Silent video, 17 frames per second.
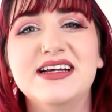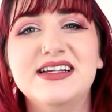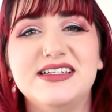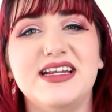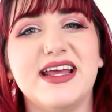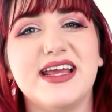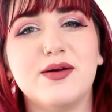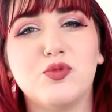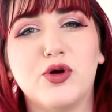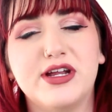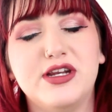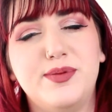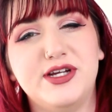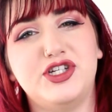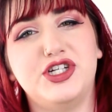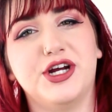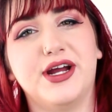Today I'm going to
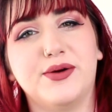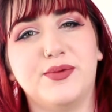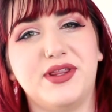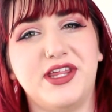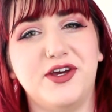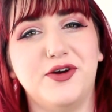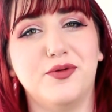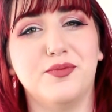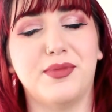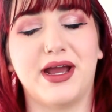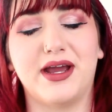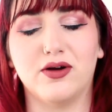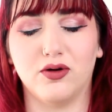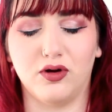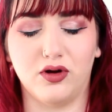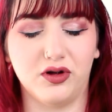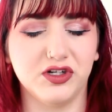be sharing with you
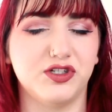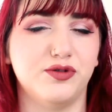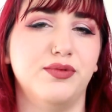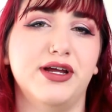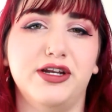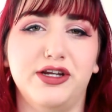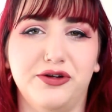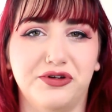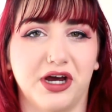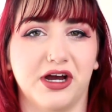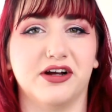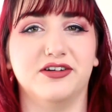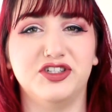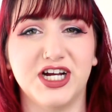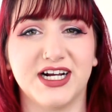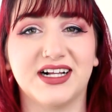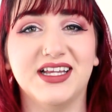my ultimate new
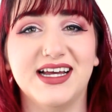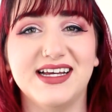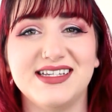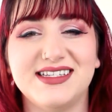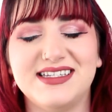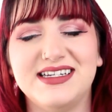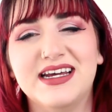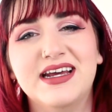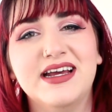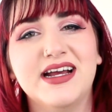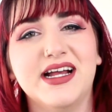dog checklist.